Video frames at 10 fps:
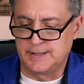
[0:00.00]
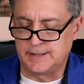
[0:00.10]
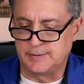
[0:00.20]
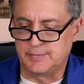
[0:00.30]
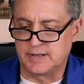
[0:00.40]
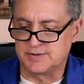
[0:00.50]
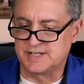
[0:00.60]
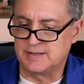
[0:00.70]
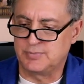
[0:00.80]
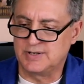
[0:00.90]
Um, I was
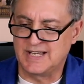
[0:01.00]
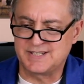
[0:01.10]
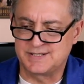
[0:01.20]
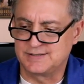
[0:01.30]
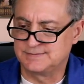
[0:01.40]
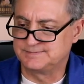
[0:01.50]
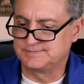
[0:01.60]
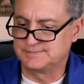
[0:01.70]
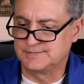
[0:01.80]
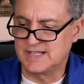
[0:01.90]
thinking, boy, that's,
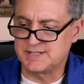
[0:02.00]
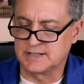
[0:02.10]
that's